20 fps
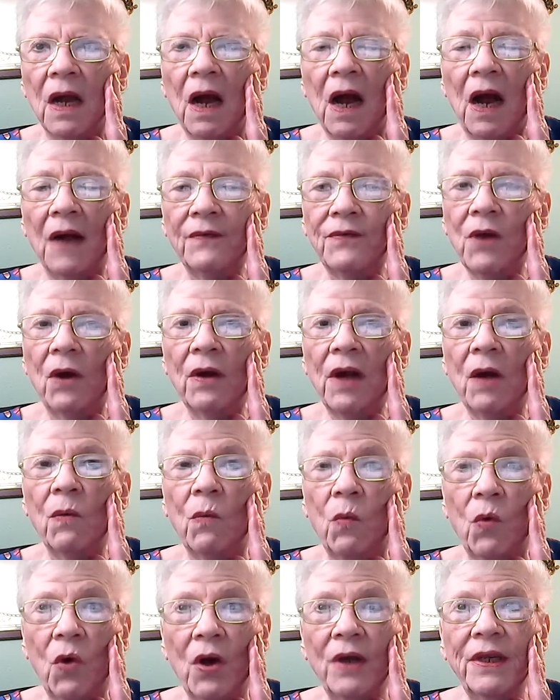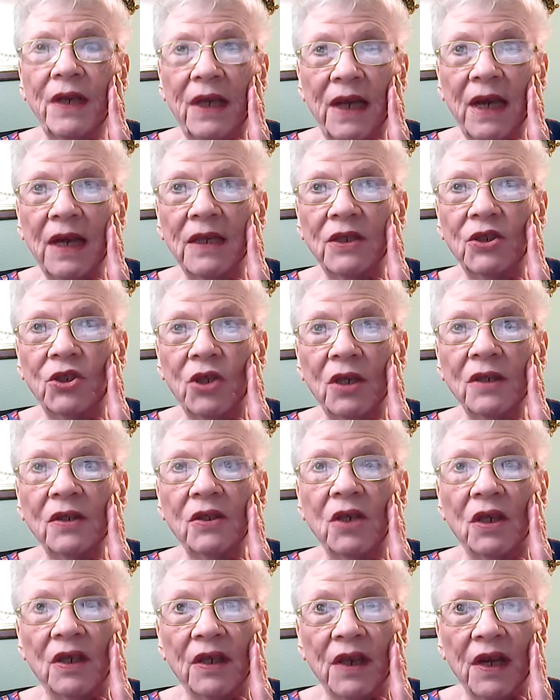I thought I would get
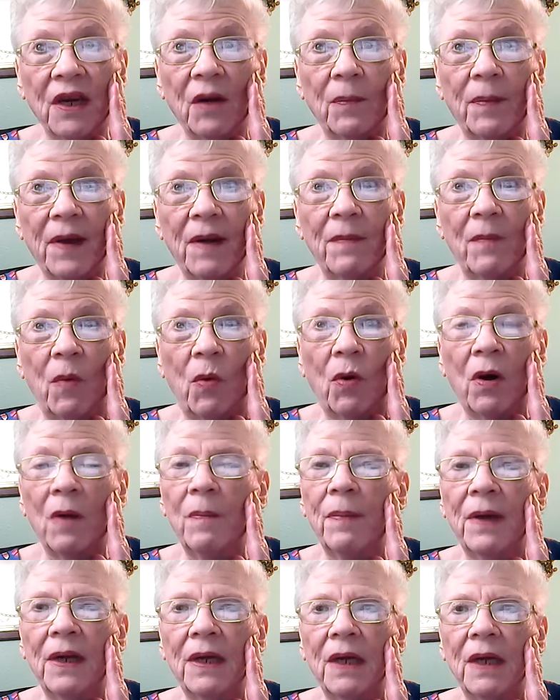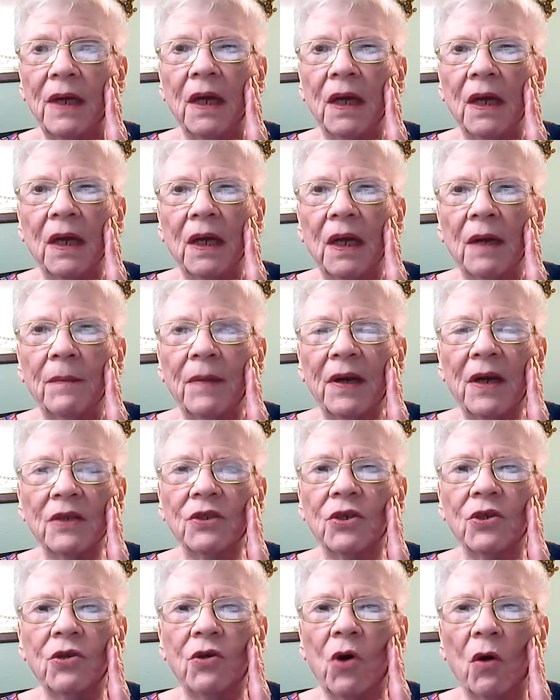just a little bit more, but
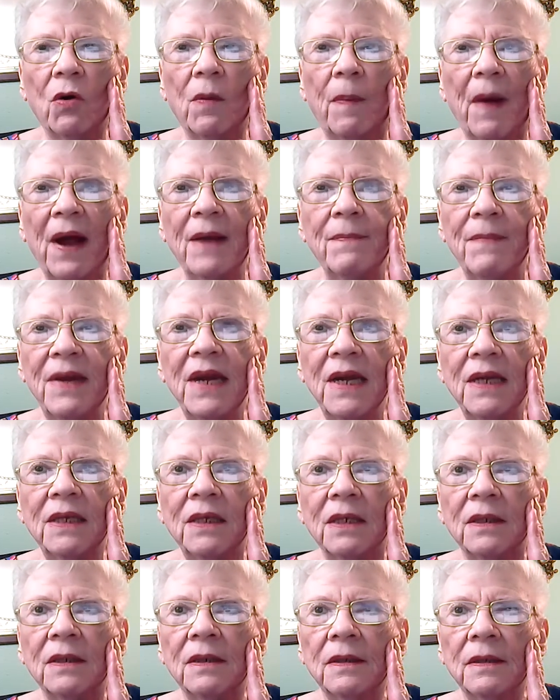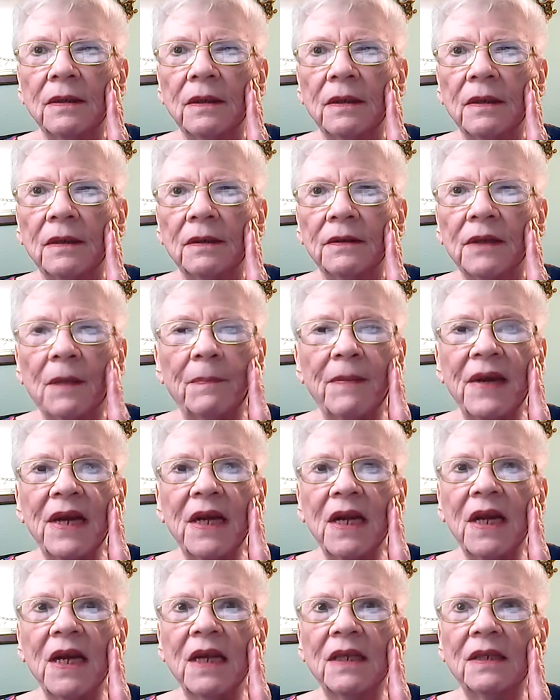because you go to buy meat, the
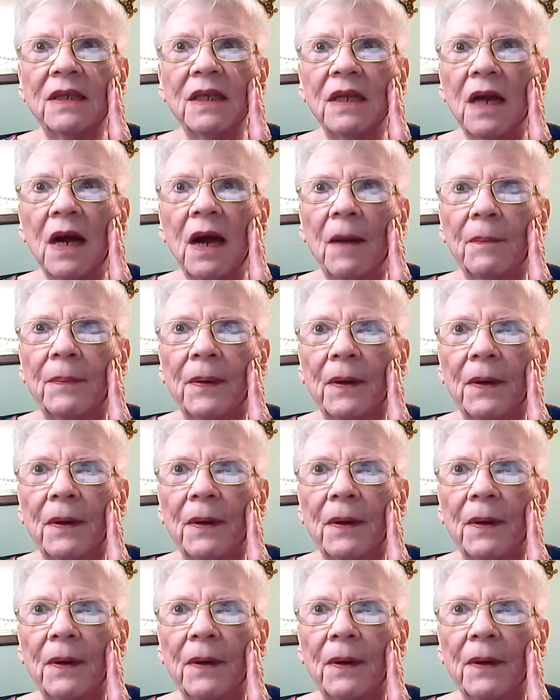meat eats it up.